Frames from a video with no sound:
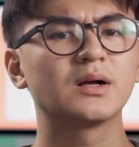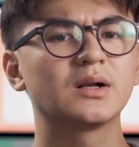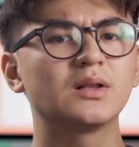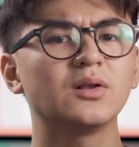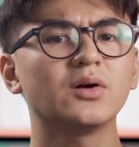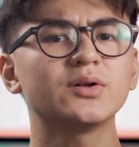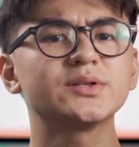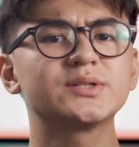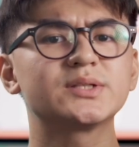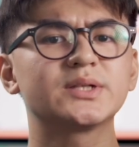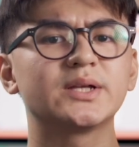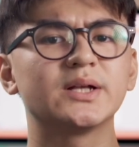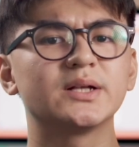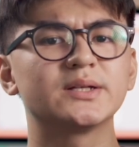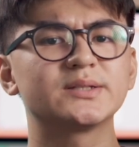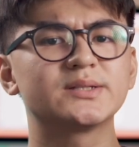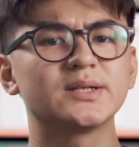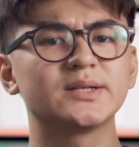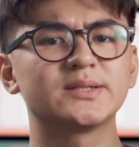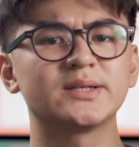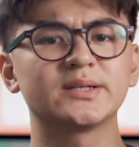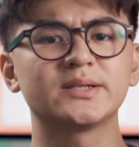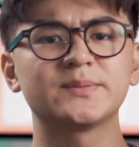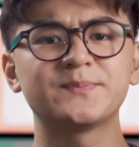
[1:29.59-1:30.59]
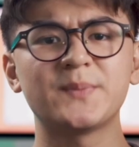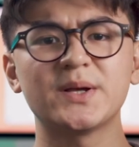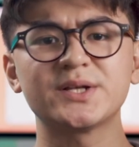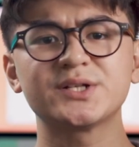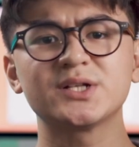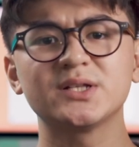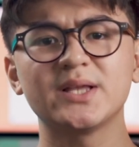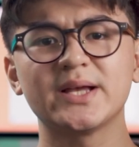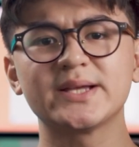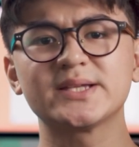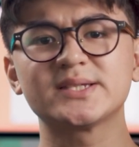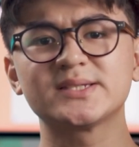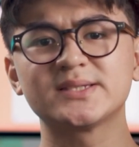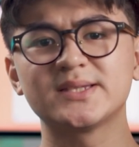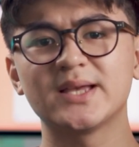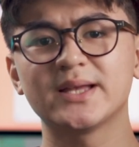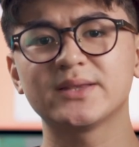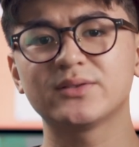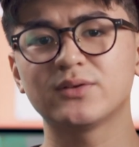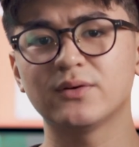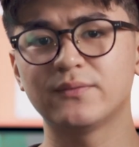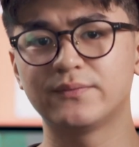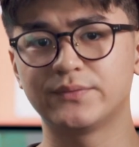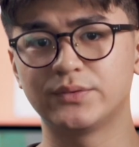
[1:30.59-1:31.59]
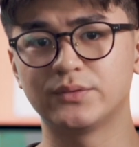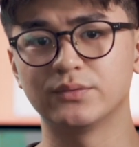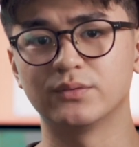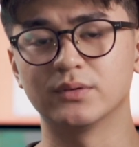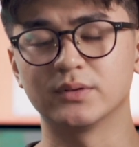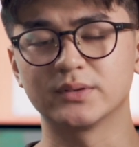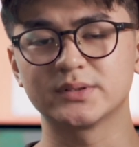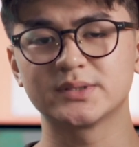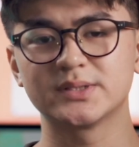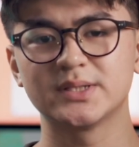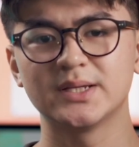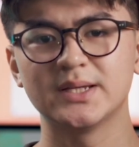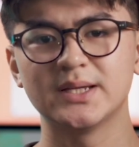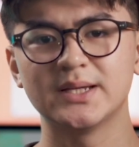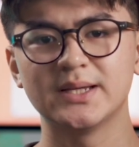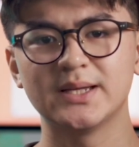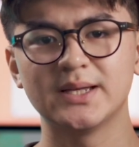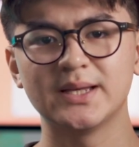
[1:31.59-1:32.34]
Claude Skills is a specialized set of tools